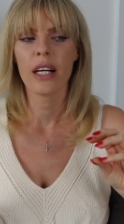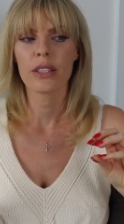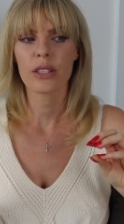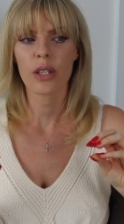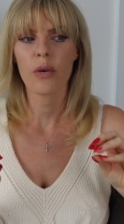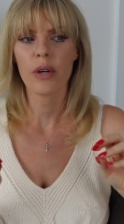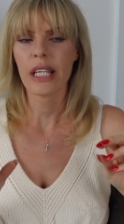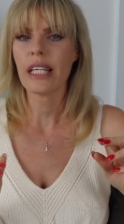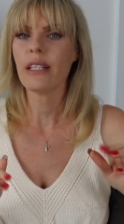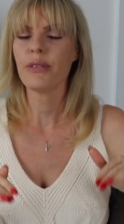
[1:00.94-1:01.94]
So
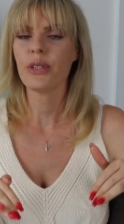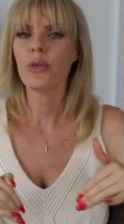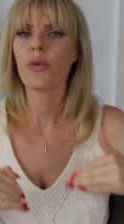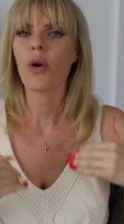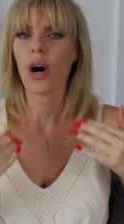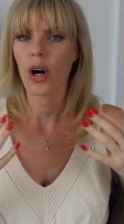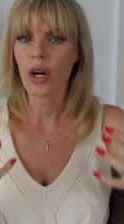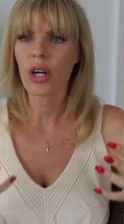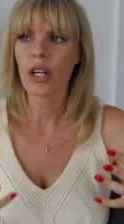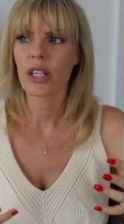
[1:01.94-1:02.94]
if you
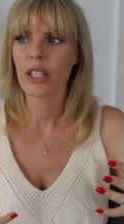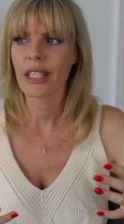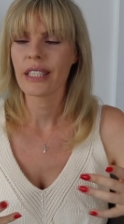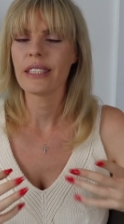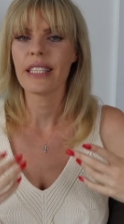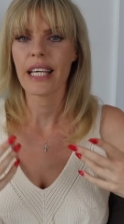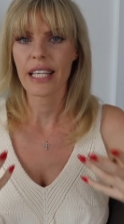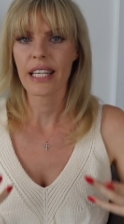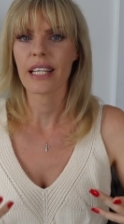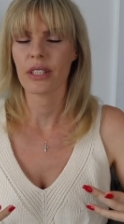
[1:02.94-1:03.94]
are
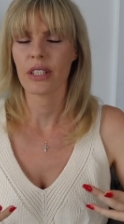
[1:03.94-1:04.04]
dating